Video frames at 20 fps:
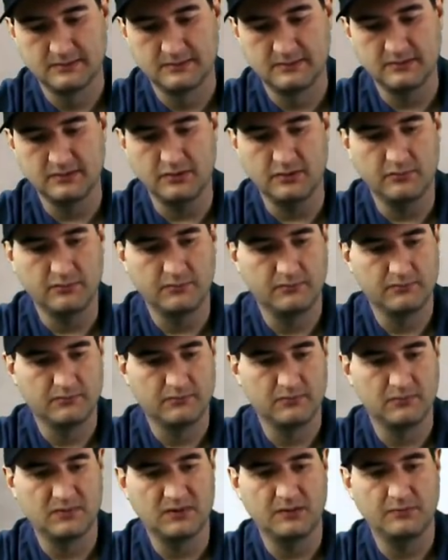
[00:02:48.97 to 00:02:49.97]
nope,
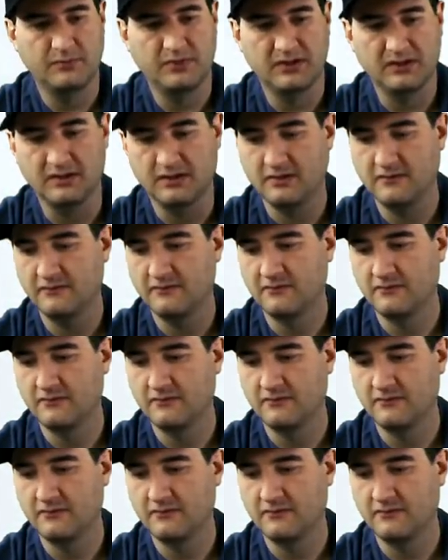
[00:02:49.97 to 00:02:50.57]
not big enough.